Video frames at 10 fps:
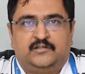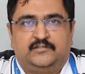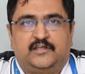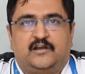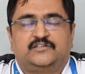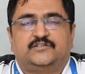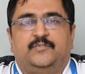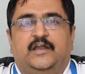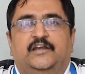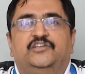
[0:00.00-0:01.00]
there are
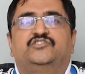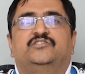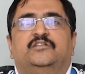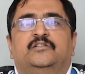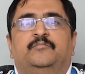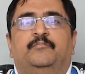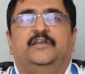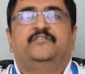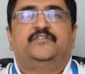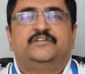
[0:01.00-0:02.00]
some additional
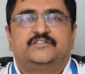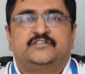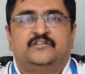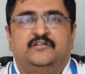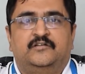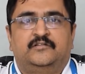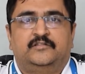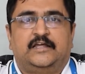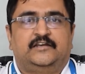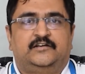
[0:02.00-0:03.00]
benefits
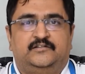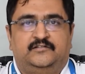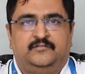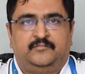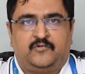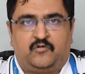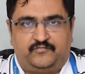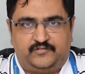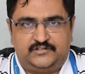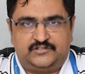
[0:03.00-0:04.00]
that it
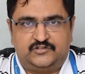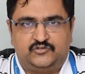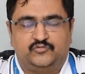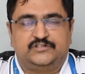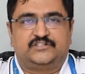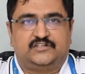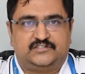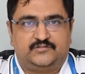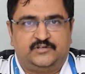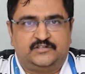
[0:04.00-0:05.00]
offers to its
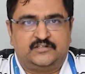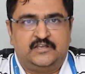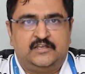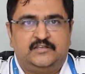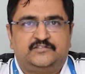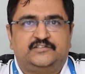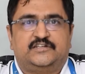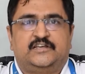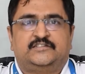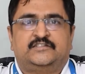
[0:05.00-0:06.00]
customers, such
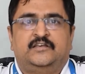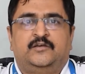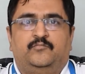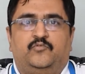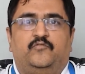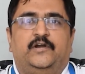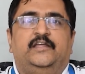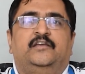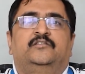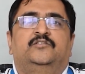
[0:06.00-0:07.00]
as
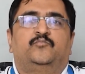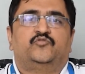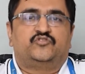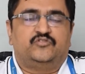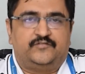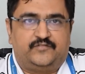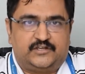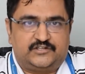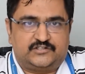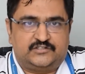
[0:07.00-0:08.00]
providing the push
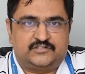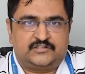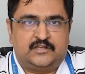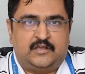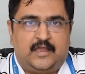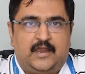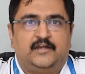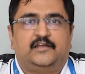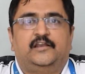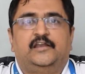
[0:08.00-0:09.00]
notifications
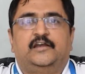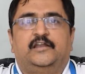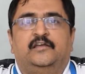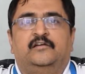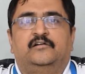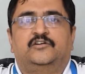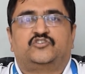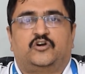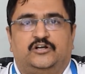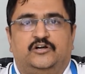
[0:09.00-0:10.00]
and creating a
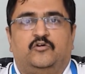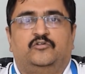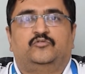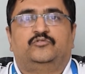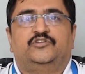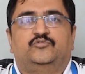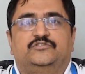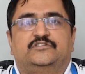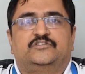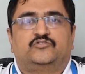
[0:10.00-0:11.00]
shortcut onto the
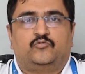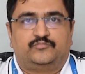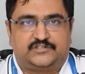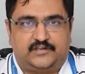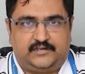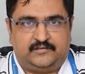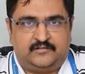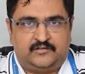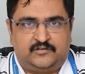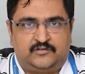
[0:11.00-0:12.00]
user's home screen.
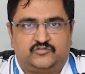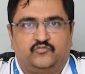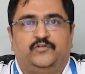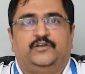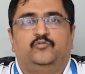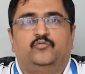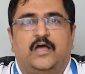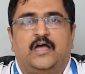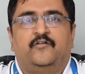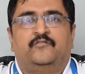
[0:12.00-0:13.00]
So we do
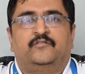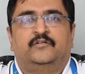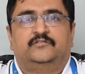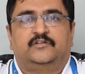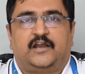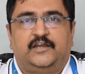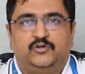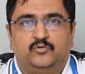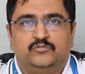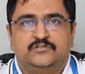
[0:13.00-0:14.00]
have the
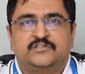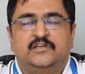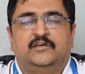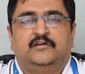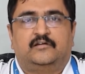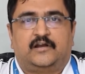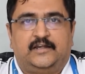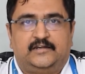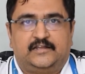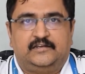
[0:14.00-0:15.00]
right tools,
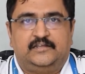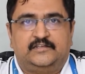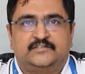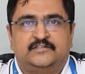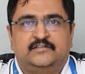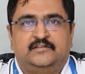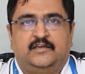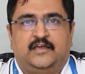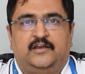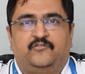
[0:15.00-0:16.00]
right techniques
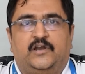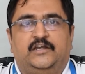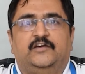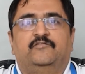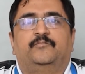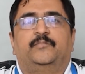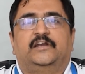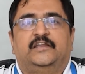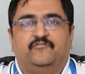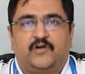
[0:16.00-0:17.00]
and right
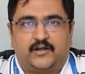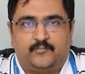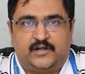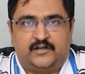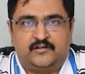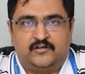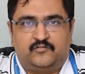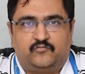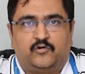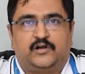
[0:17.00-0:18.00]
development environment
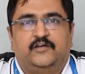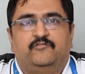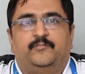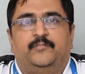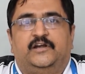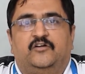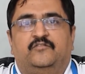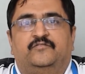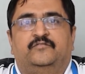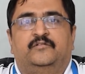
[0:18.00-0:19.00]
for development
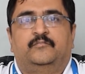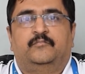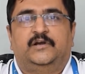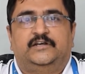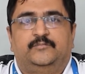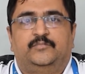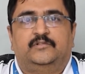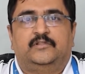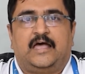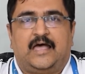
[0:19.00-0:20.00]
of
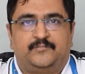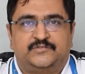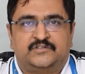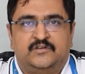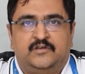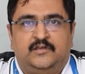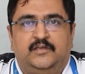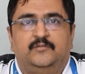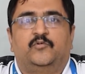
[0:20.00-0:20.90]
multiple apps in